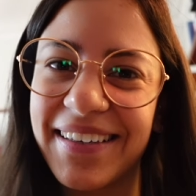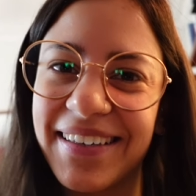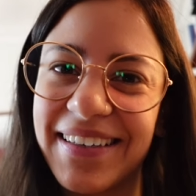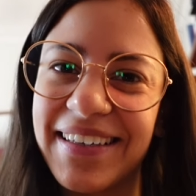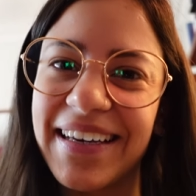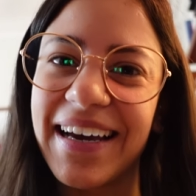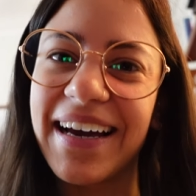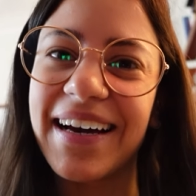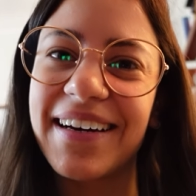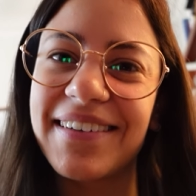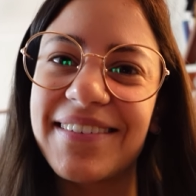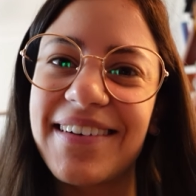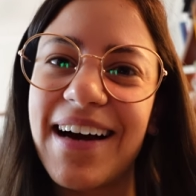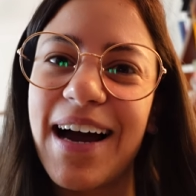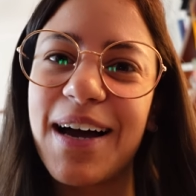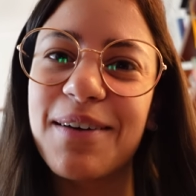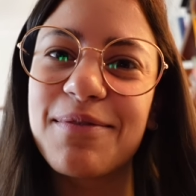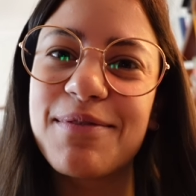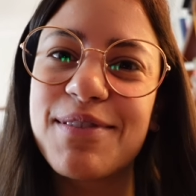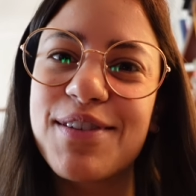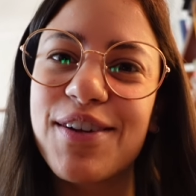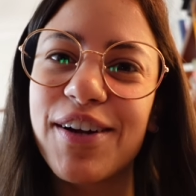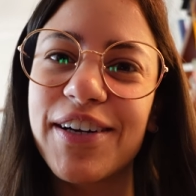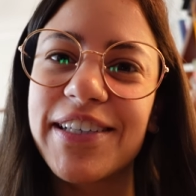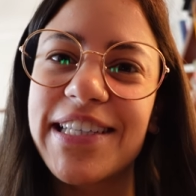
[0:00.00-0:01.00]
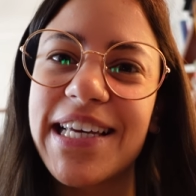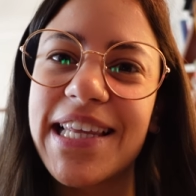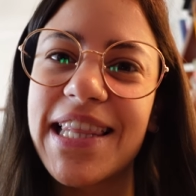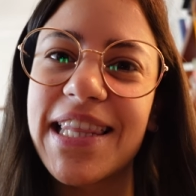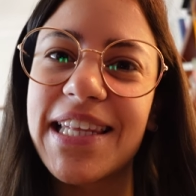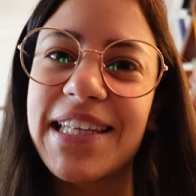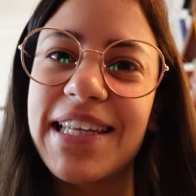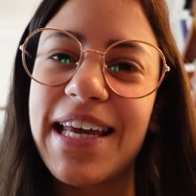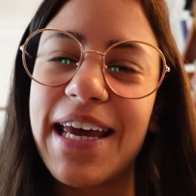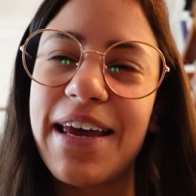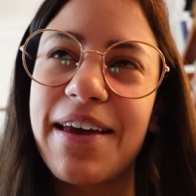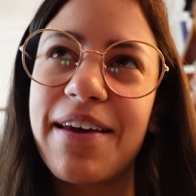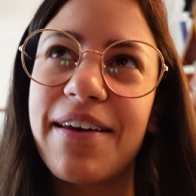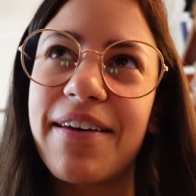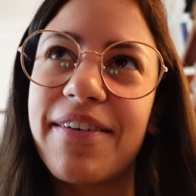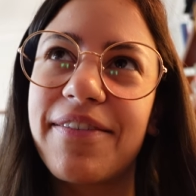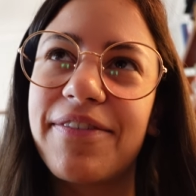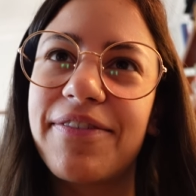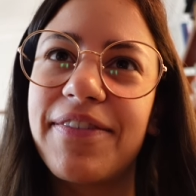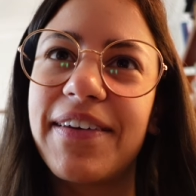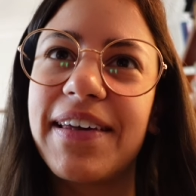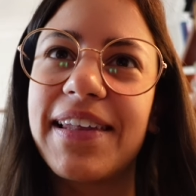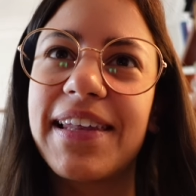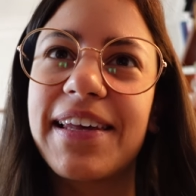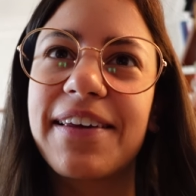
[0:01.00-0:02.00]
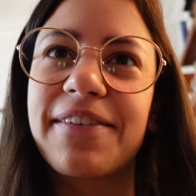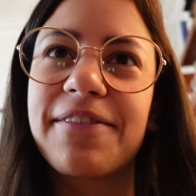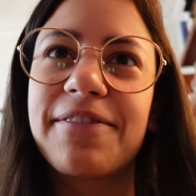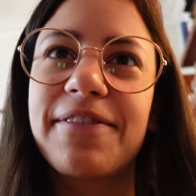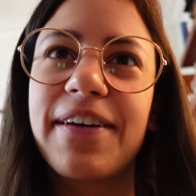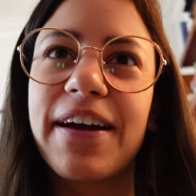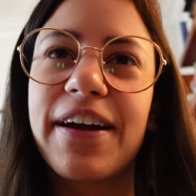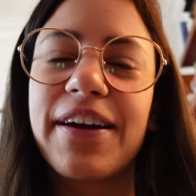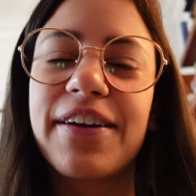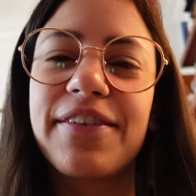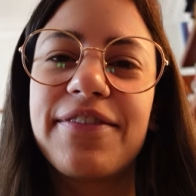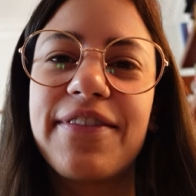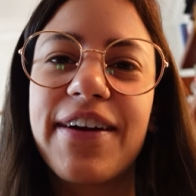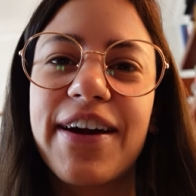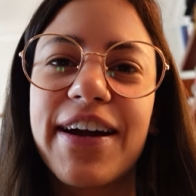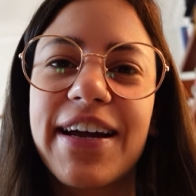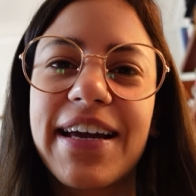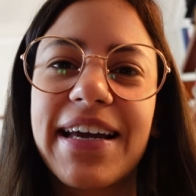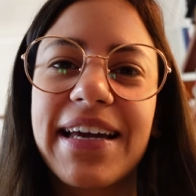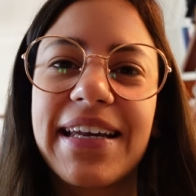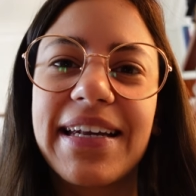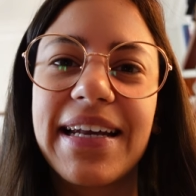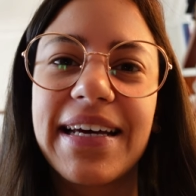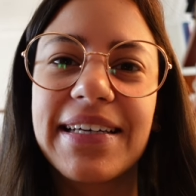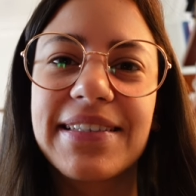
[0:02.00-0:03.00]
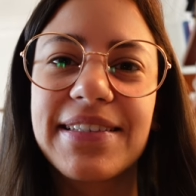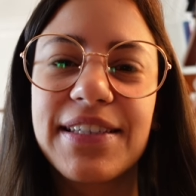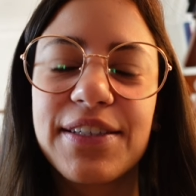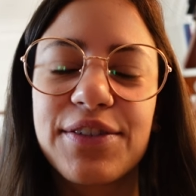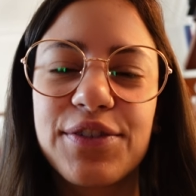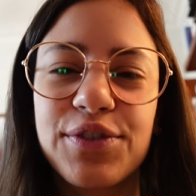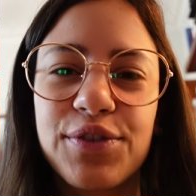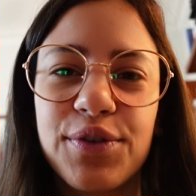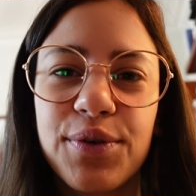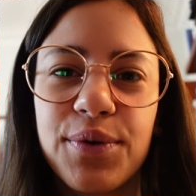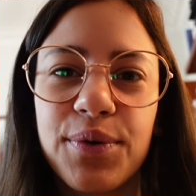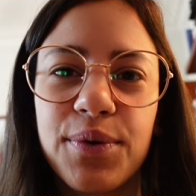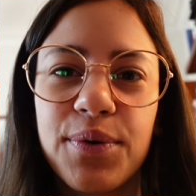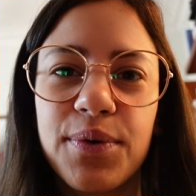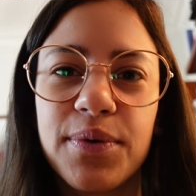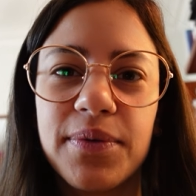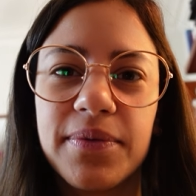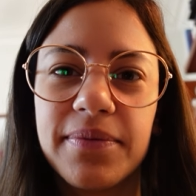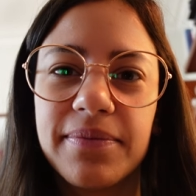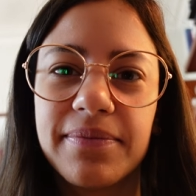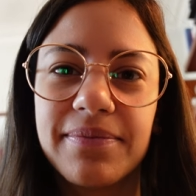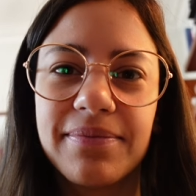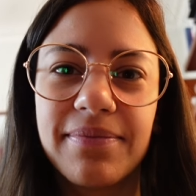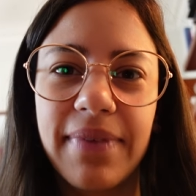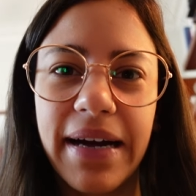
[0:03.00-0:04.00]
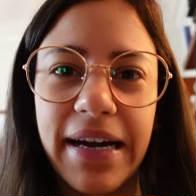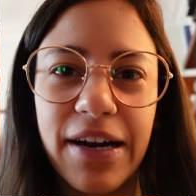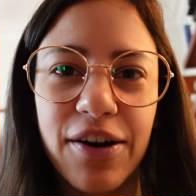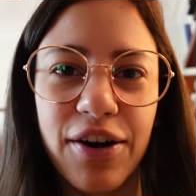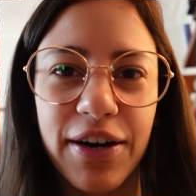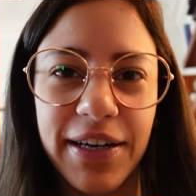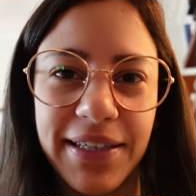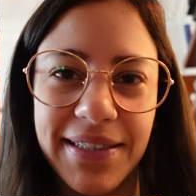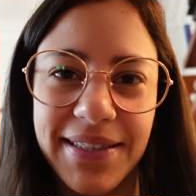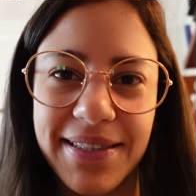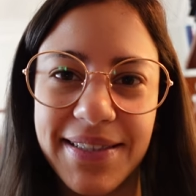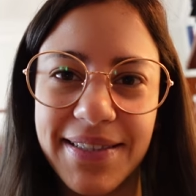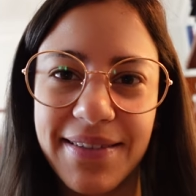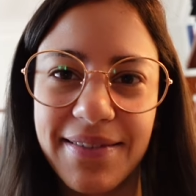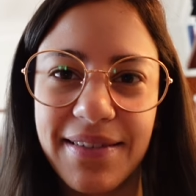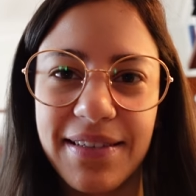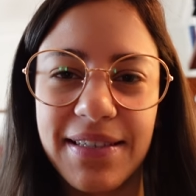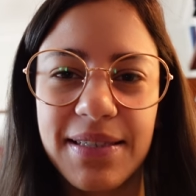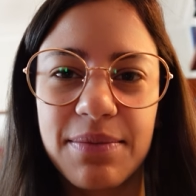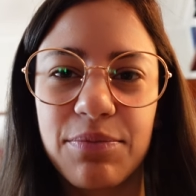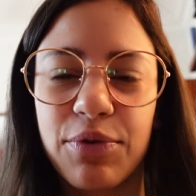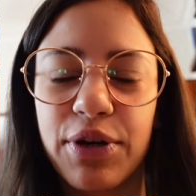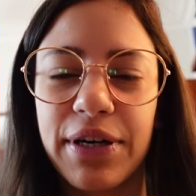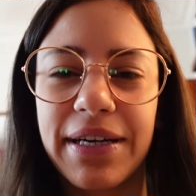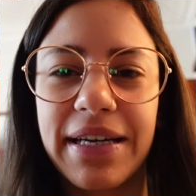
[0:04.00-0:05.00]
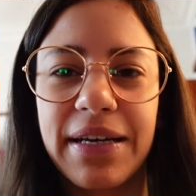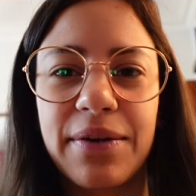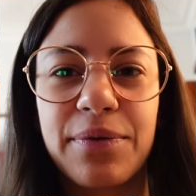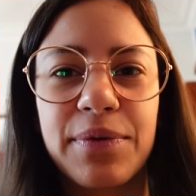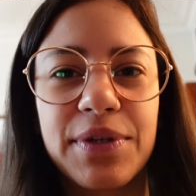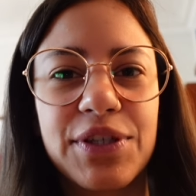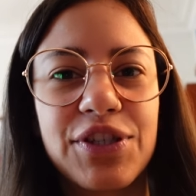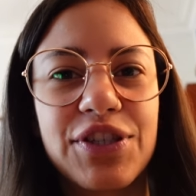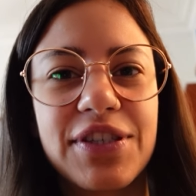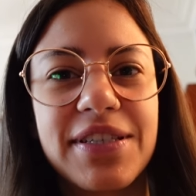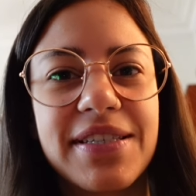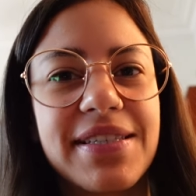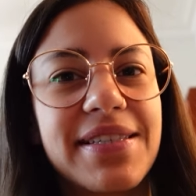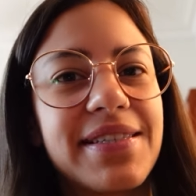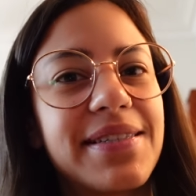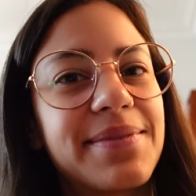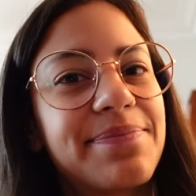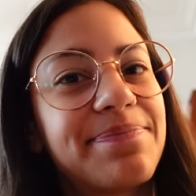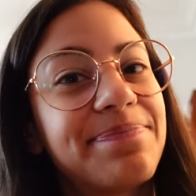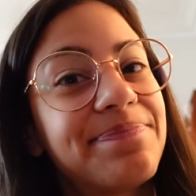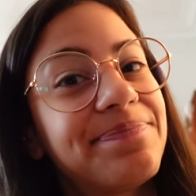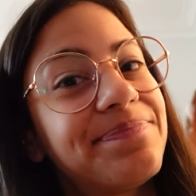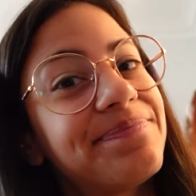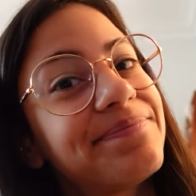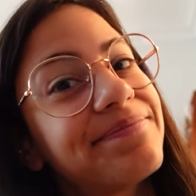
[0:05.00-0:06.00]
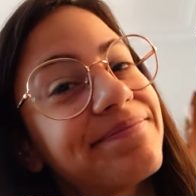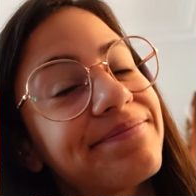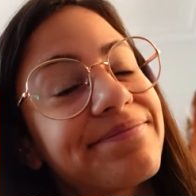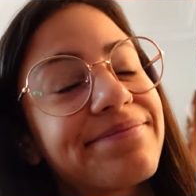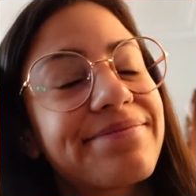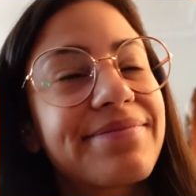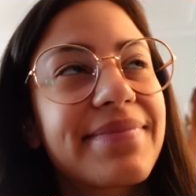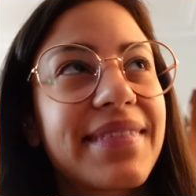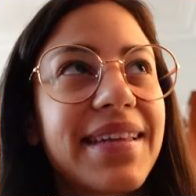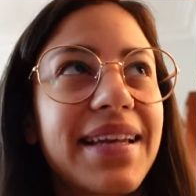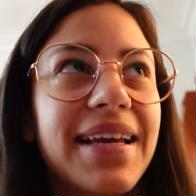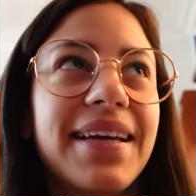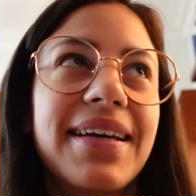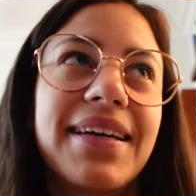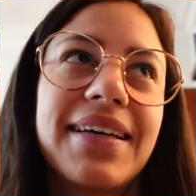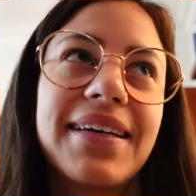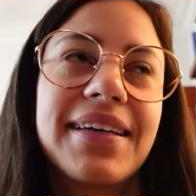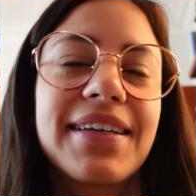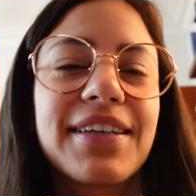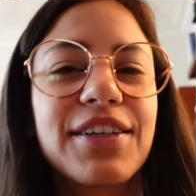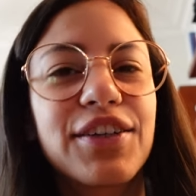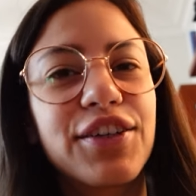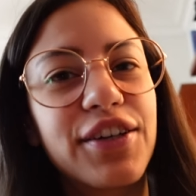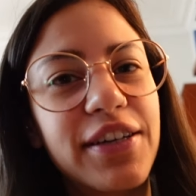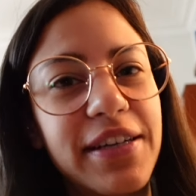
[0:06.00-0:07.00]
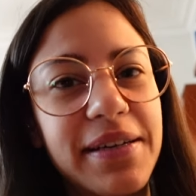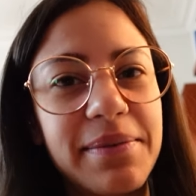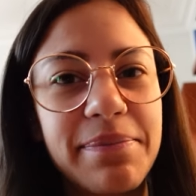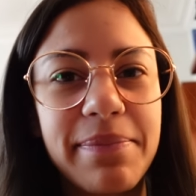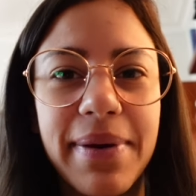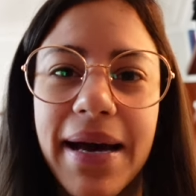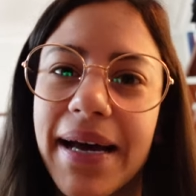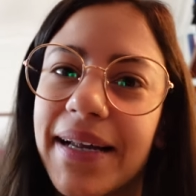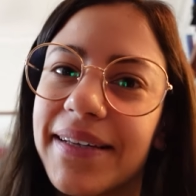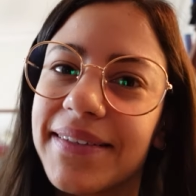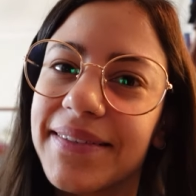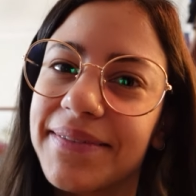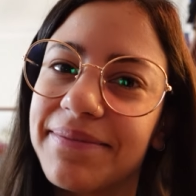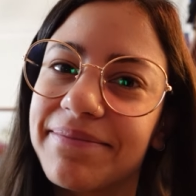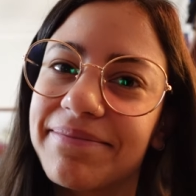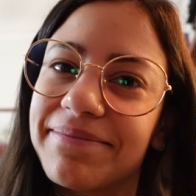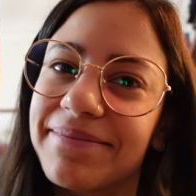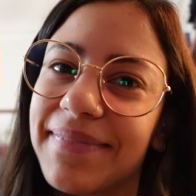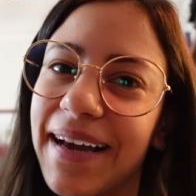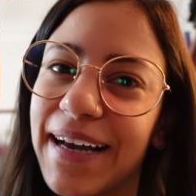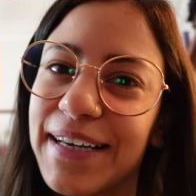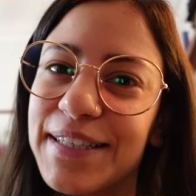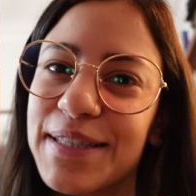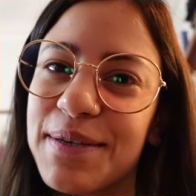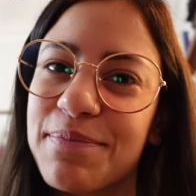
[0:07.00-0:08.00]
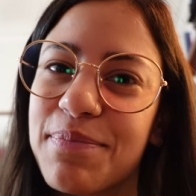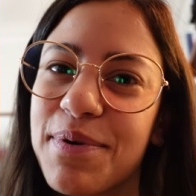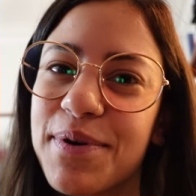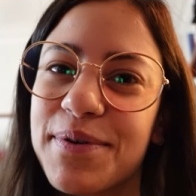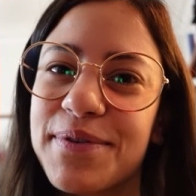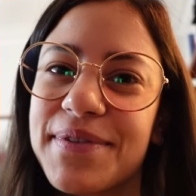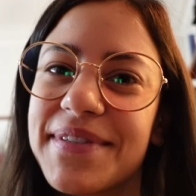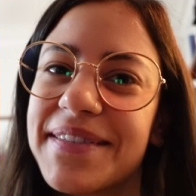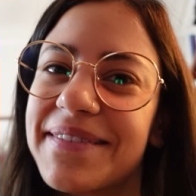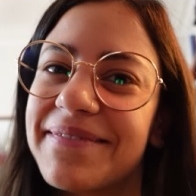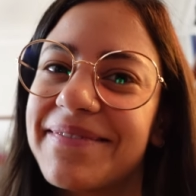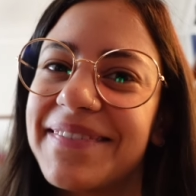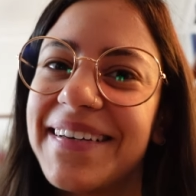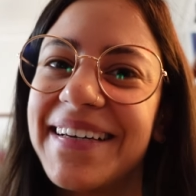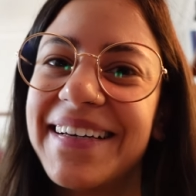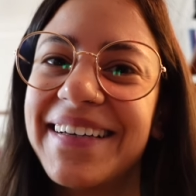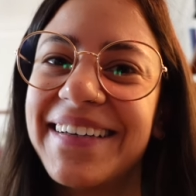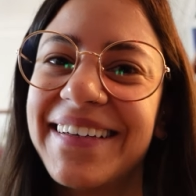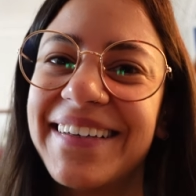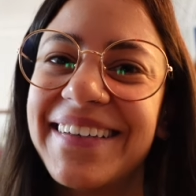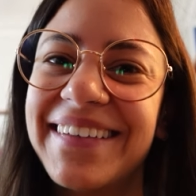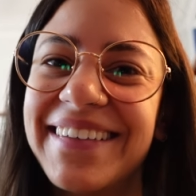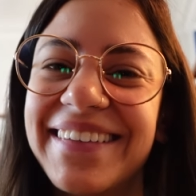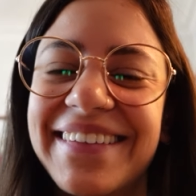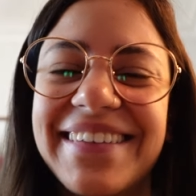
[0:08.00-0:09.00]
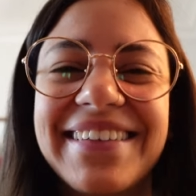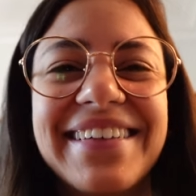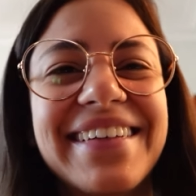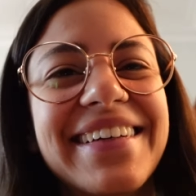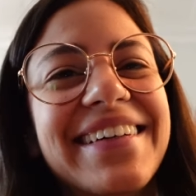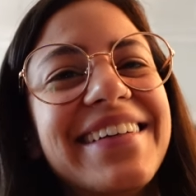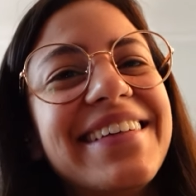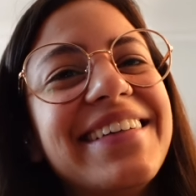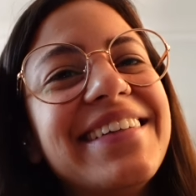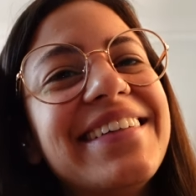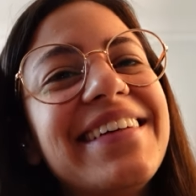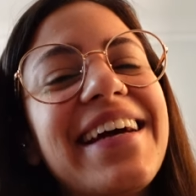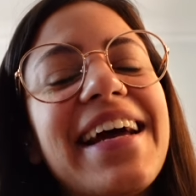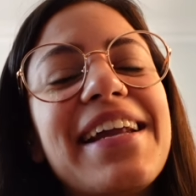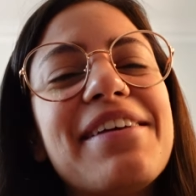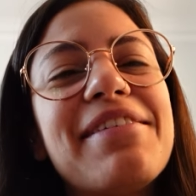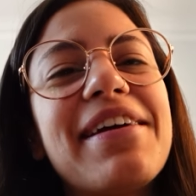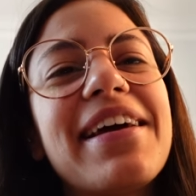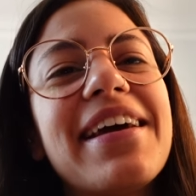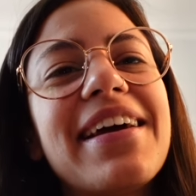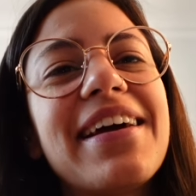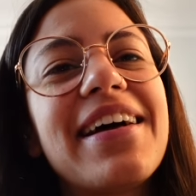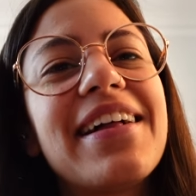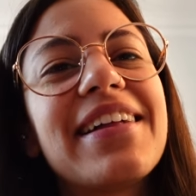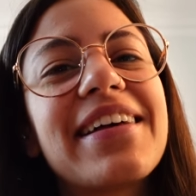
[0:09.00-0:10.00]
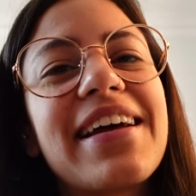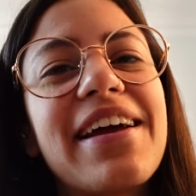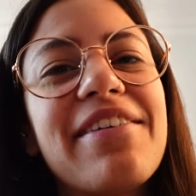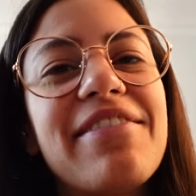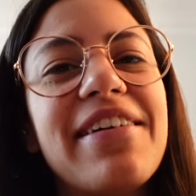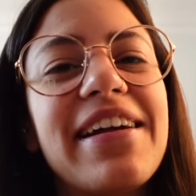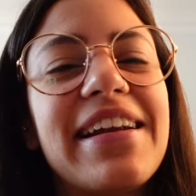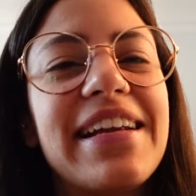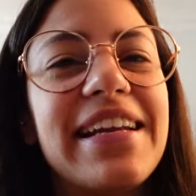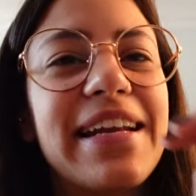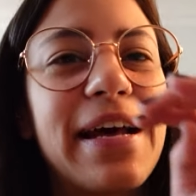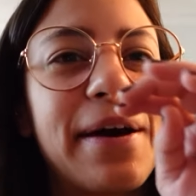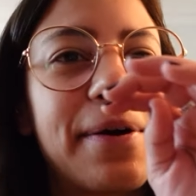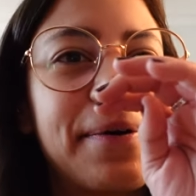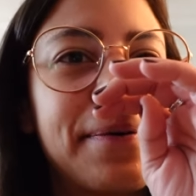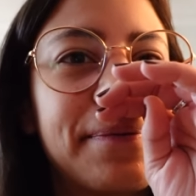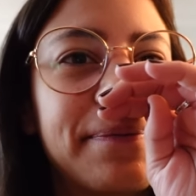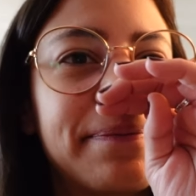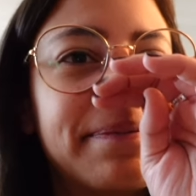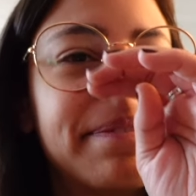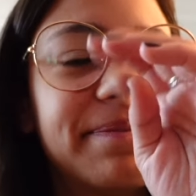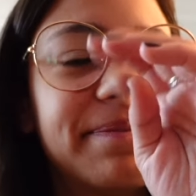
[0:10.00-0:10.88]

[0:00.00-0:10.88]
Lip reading: Yeah, I'm starting the day feeling very, very connected to my heart this morning, which is good and bad, I suppose. Anyway, I'll get ready now.